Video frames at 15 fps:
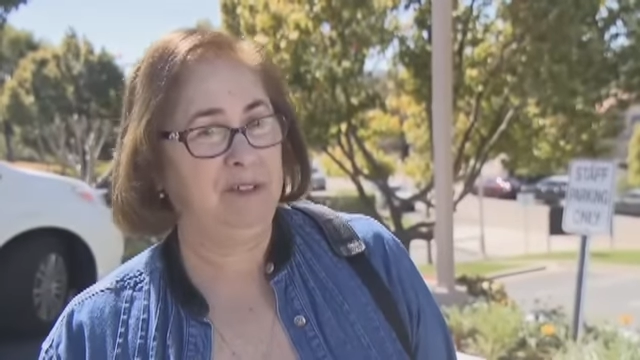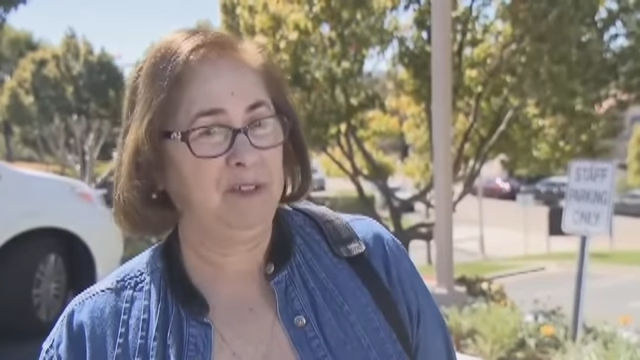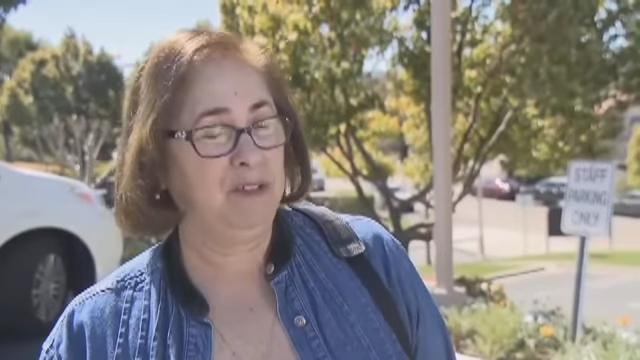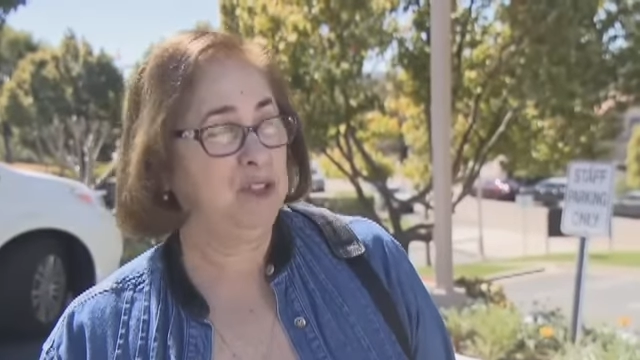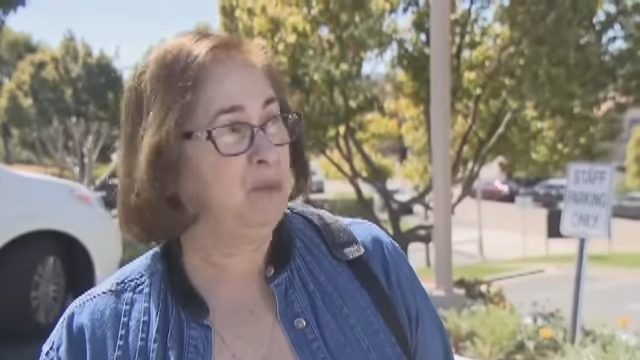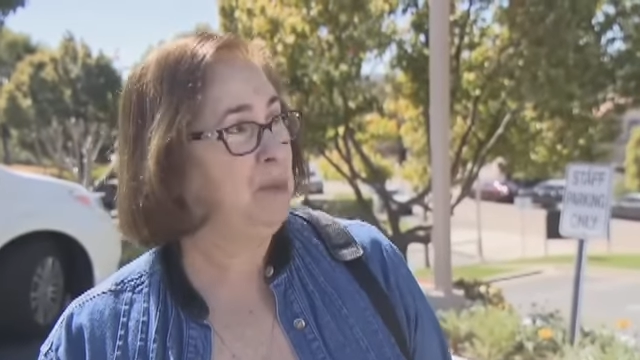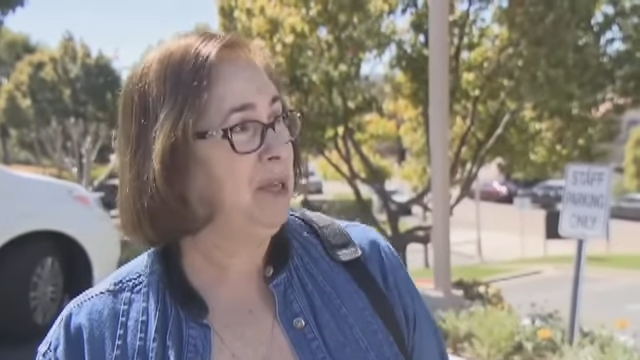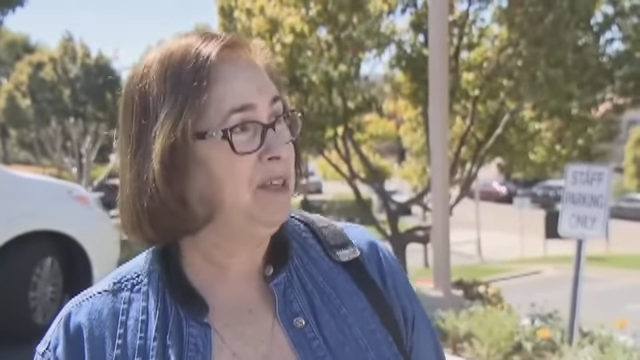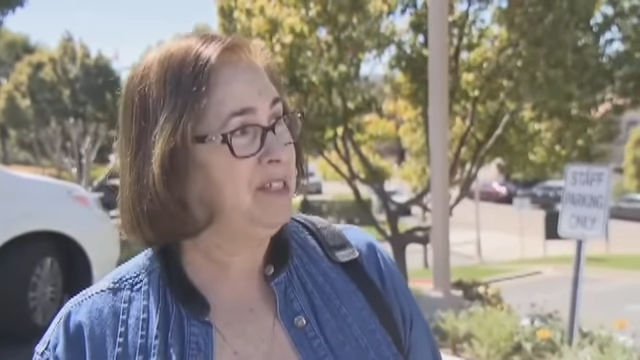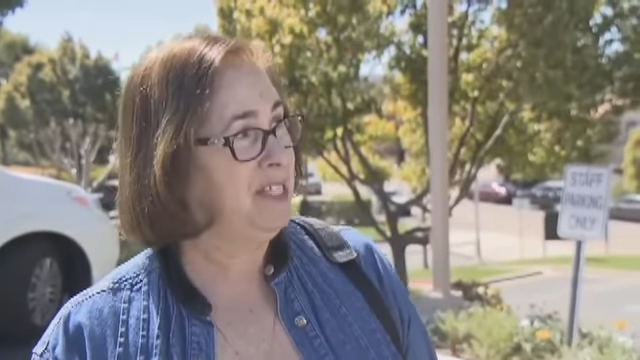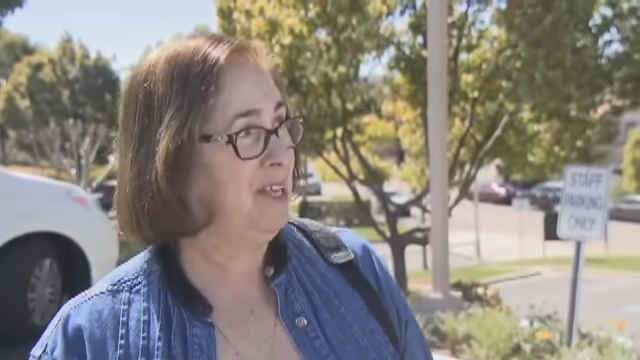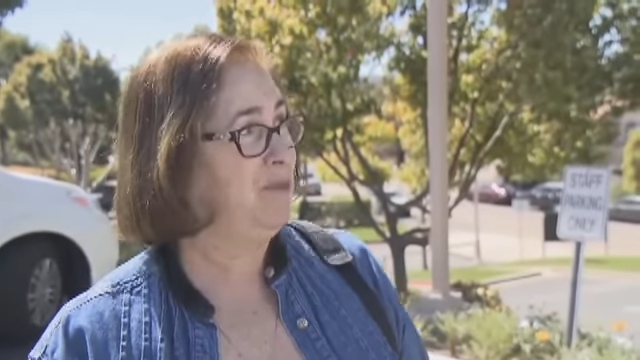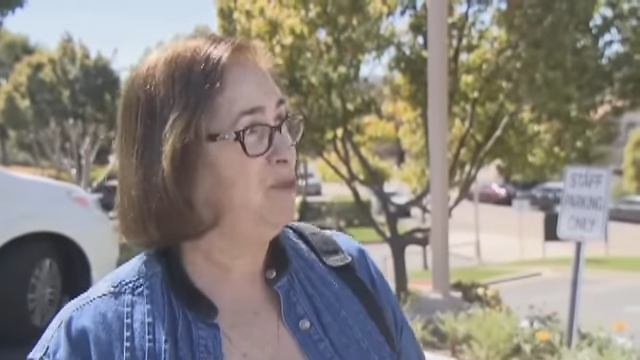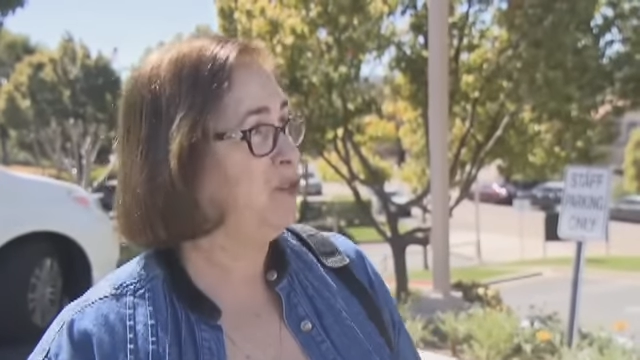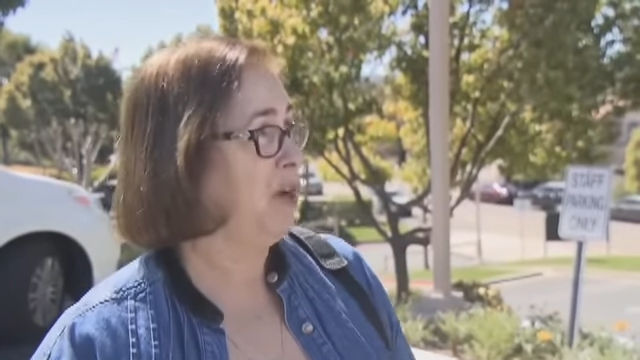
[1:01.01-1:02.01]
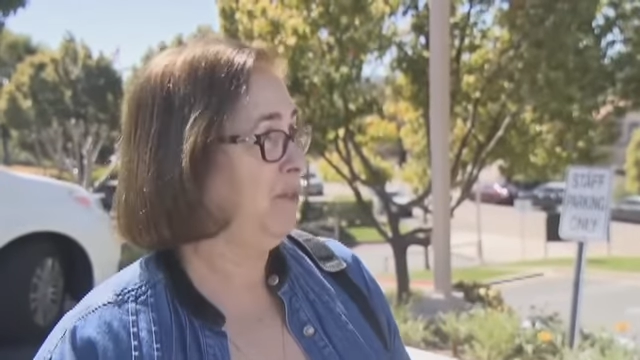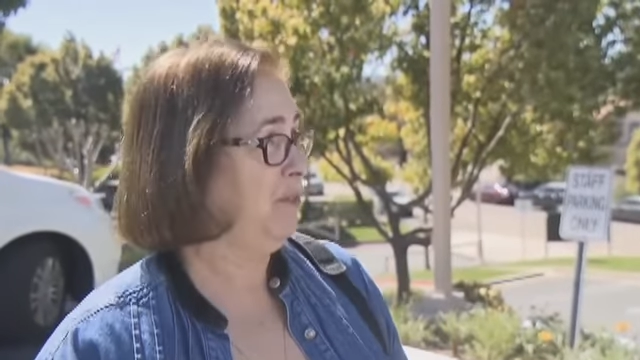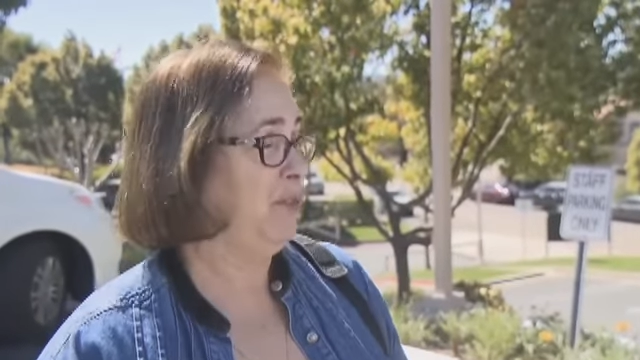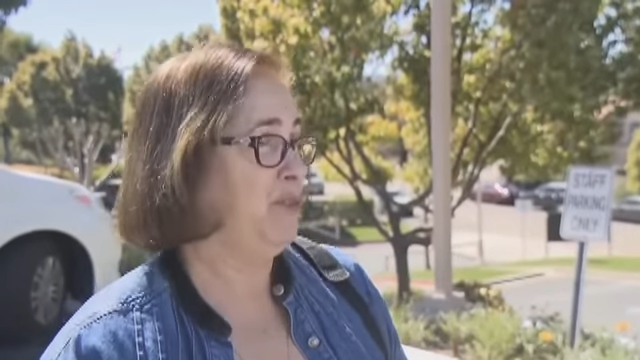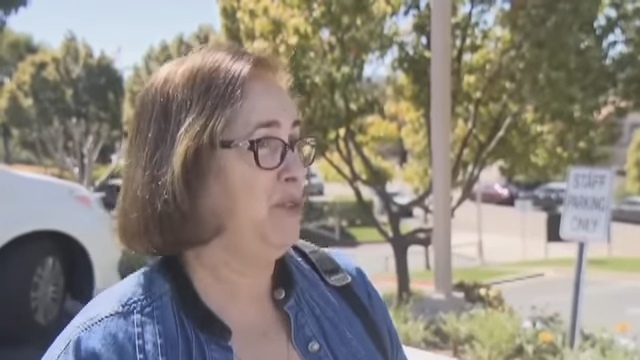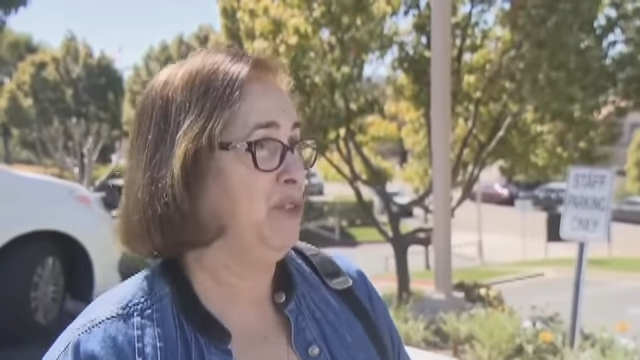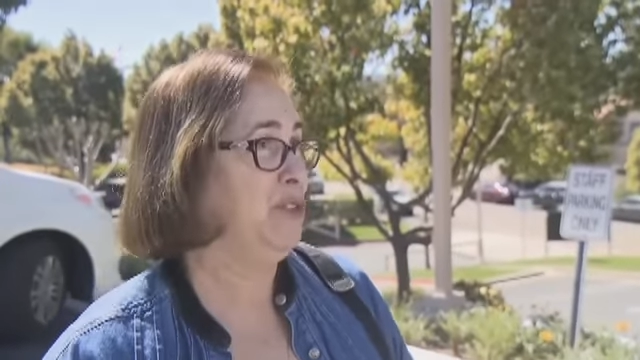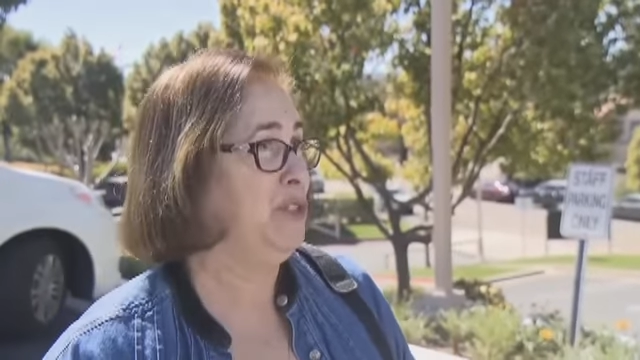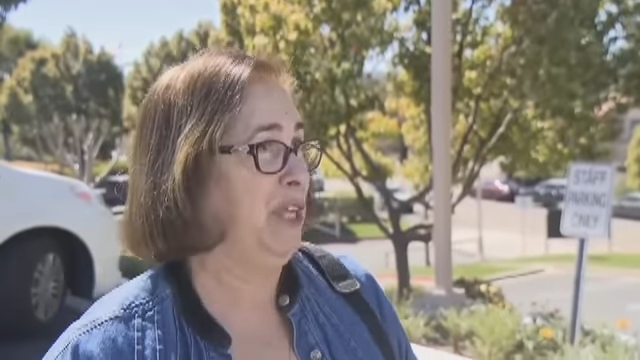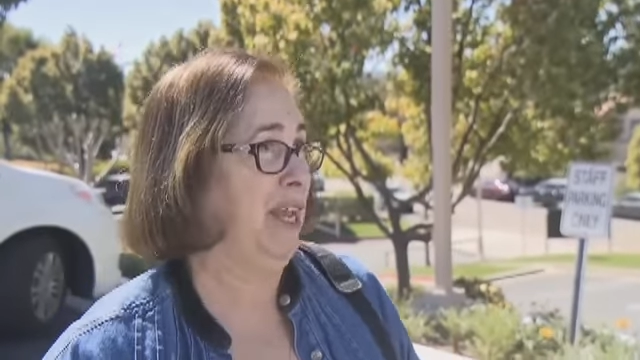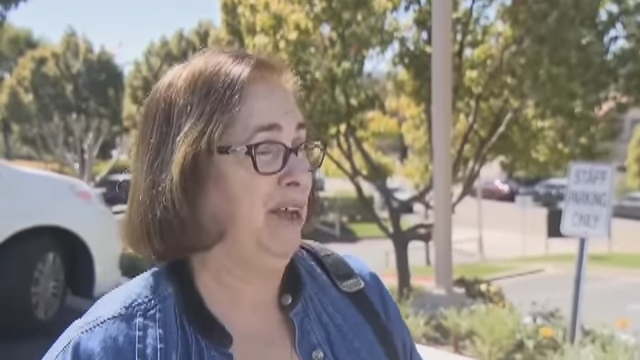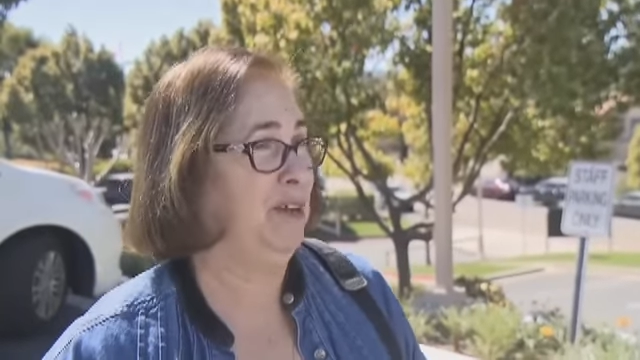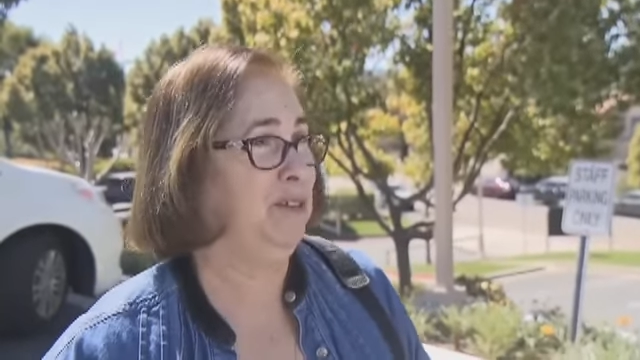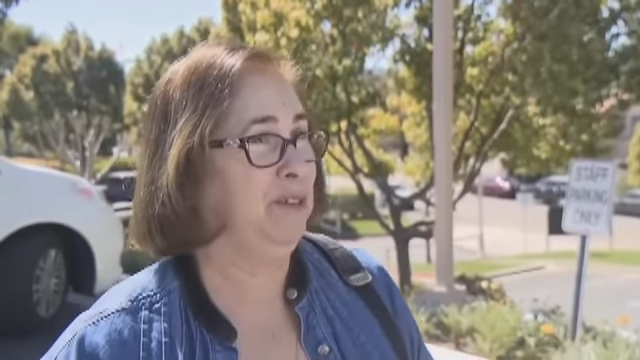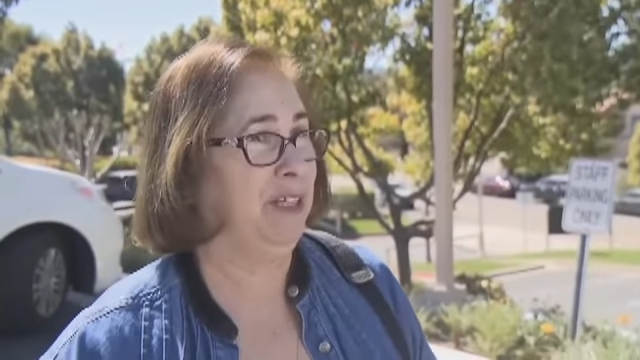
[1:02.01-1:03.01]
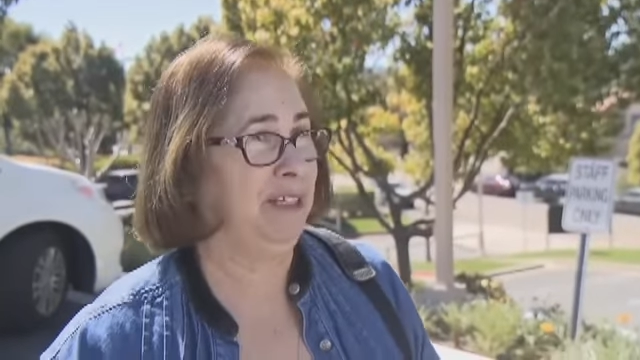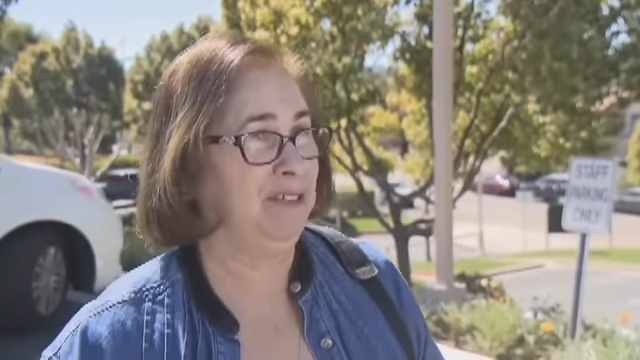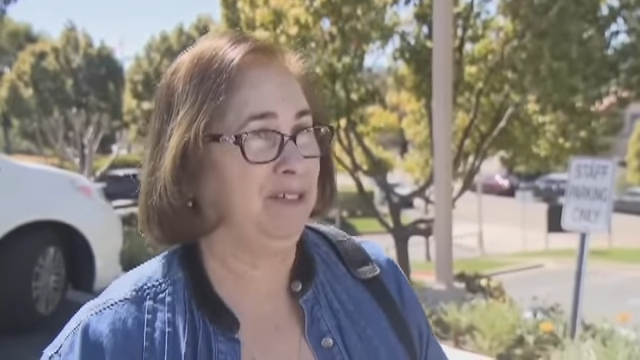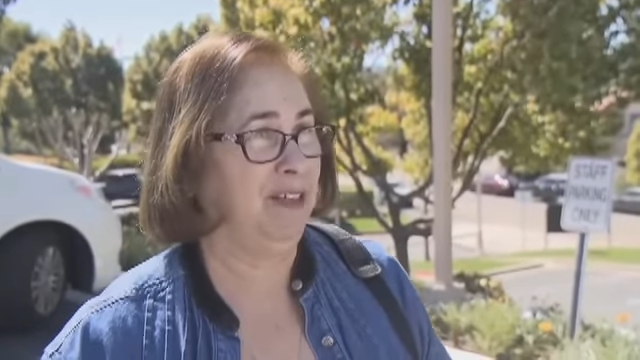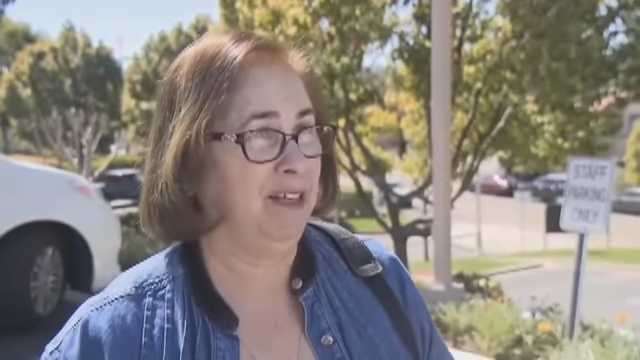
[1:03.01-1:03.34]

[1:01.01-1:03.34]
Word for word: You should be safe driving through your town that you